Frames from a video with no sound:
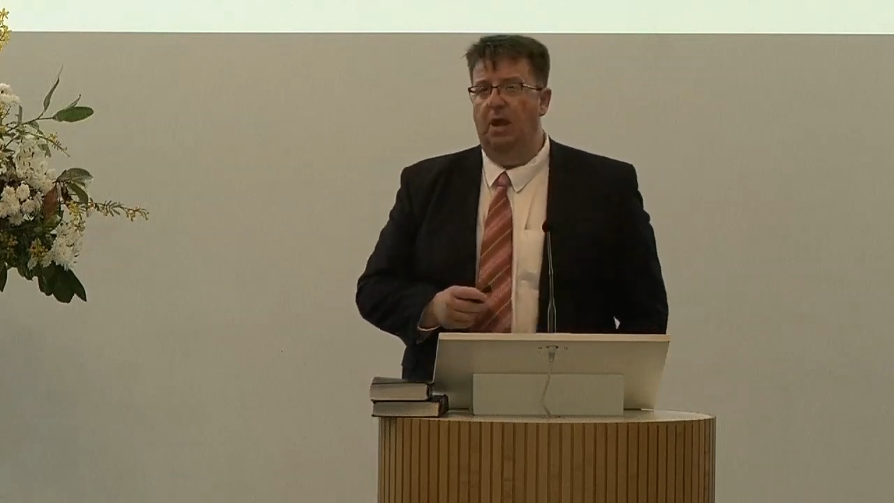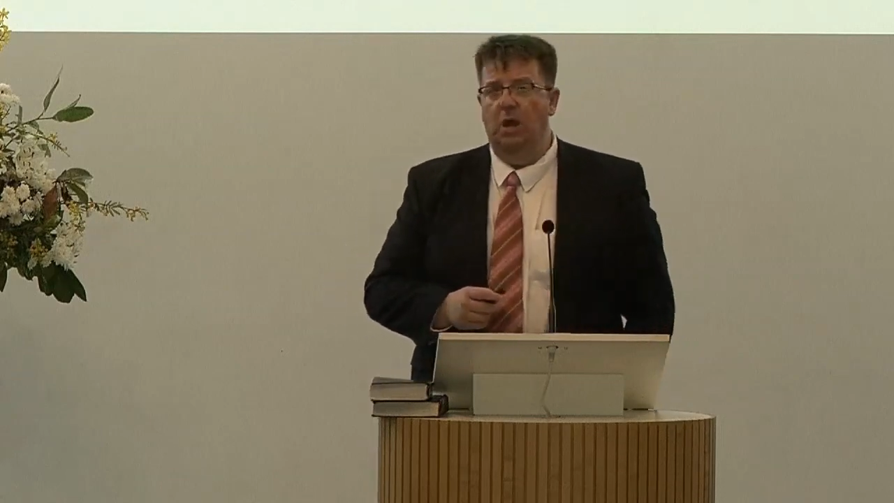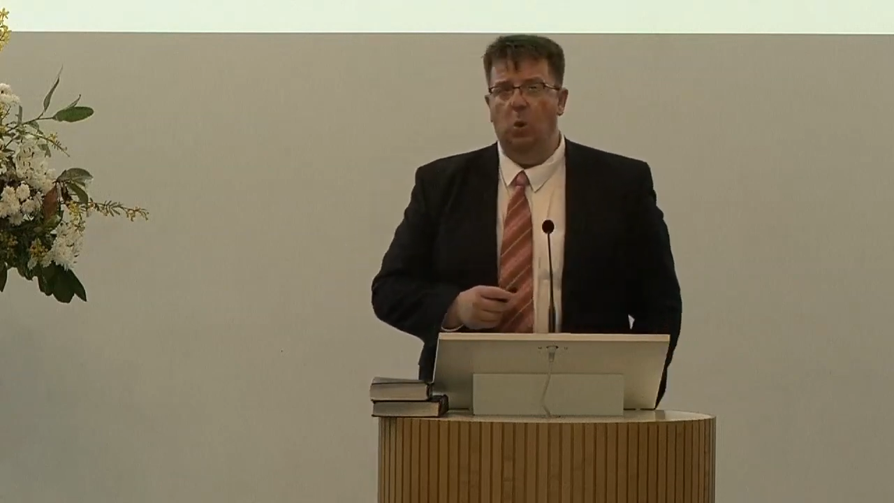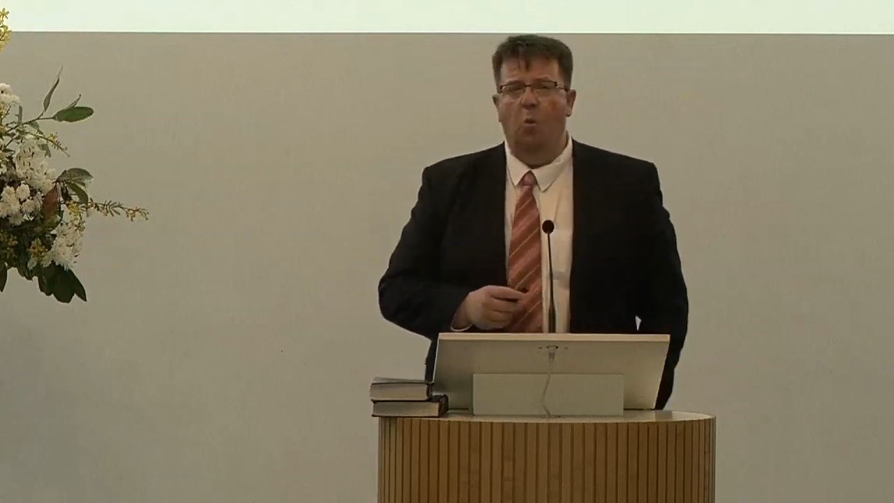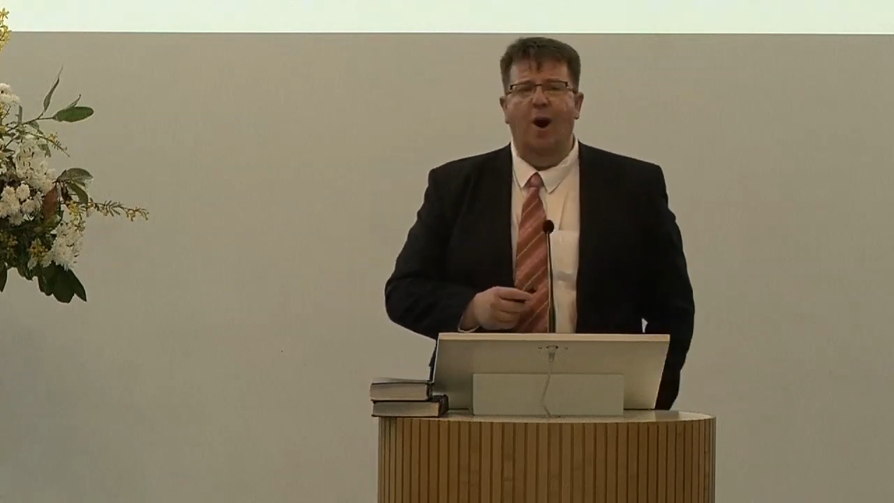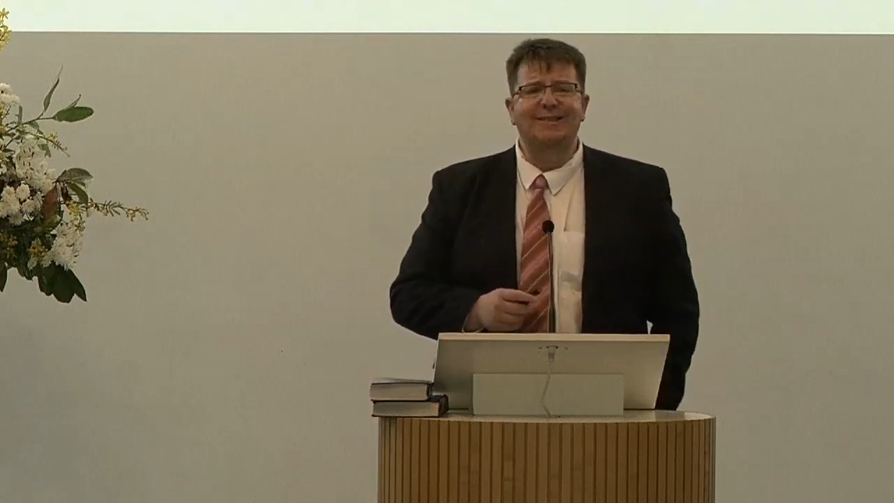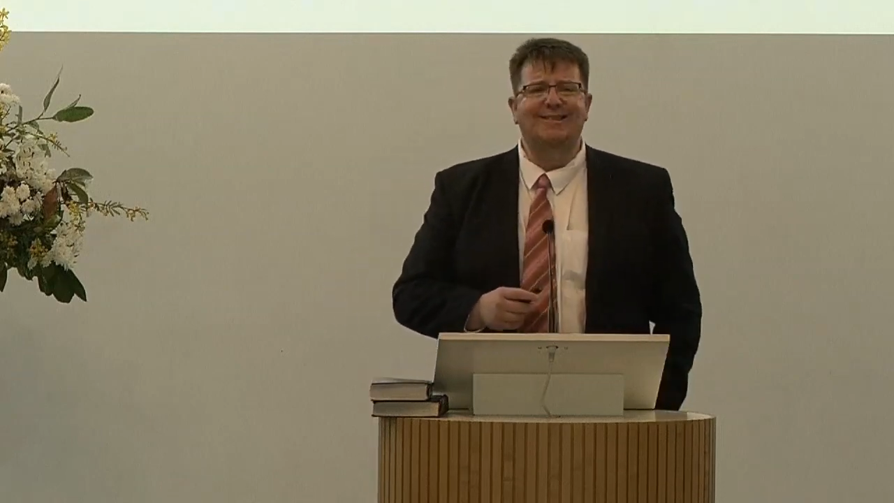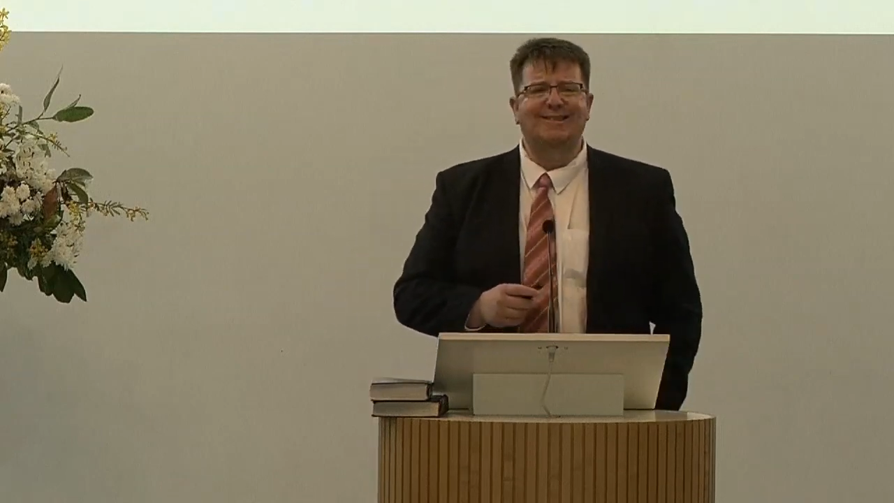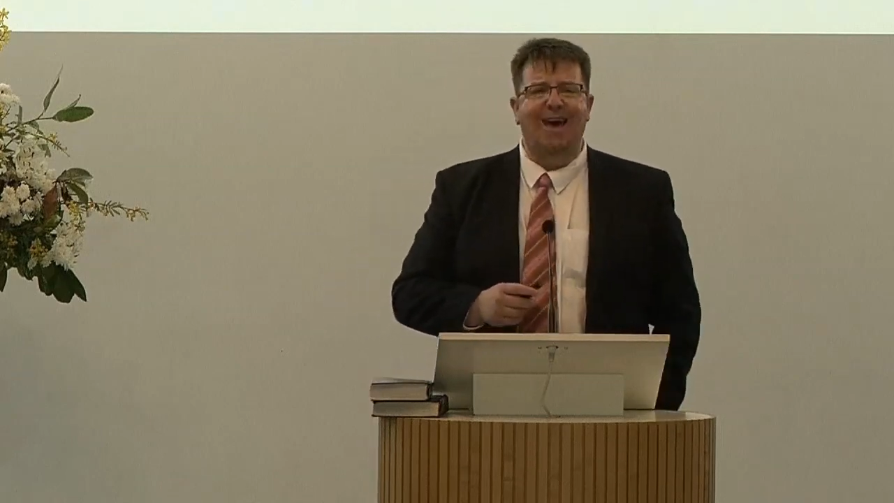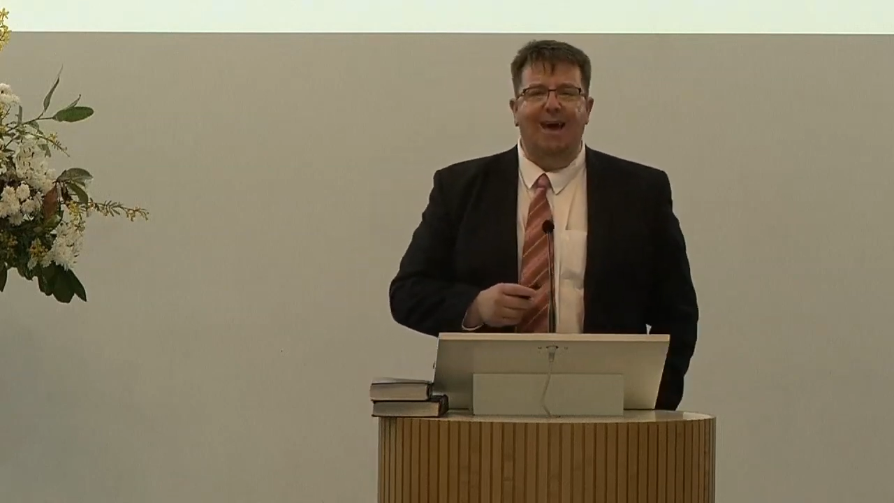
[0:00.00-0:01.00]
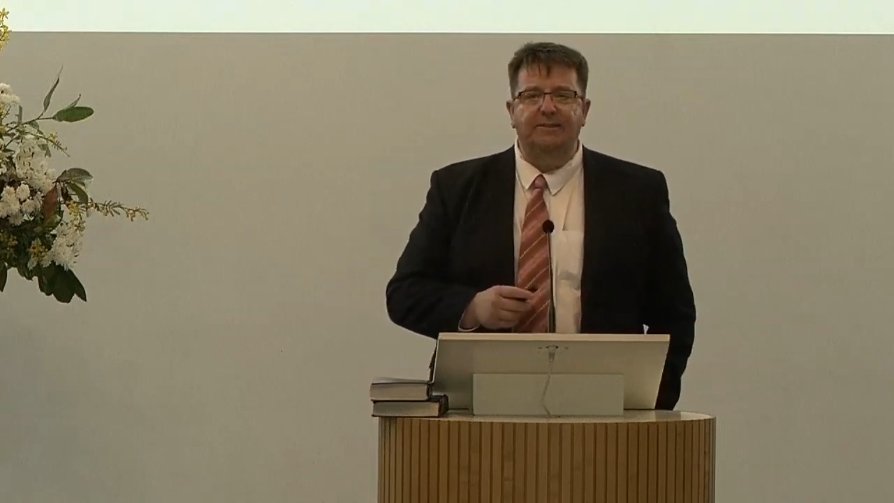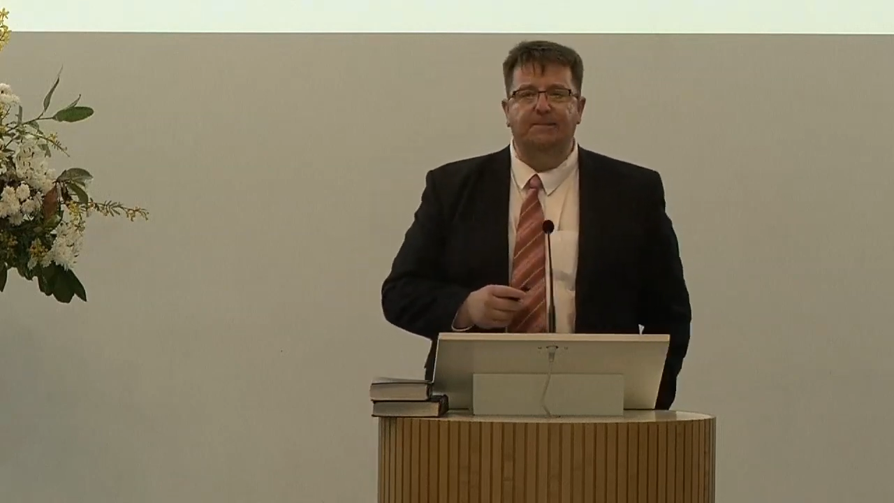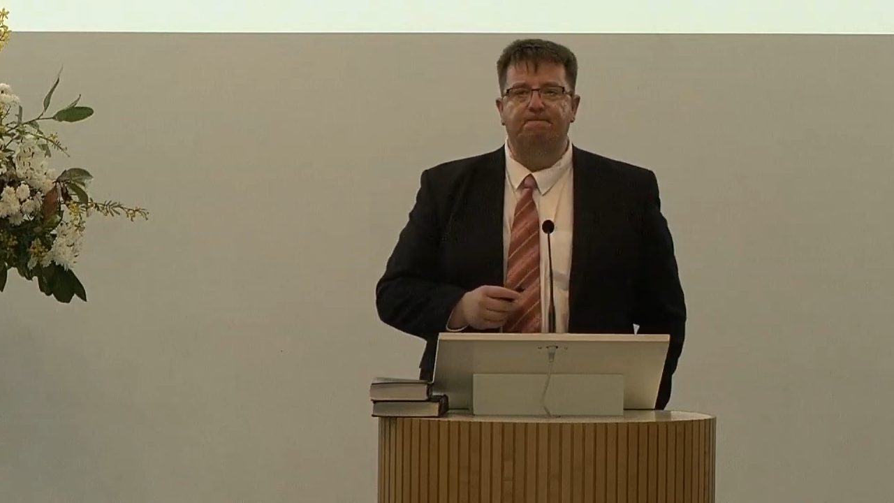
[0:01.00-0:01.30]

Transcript: once said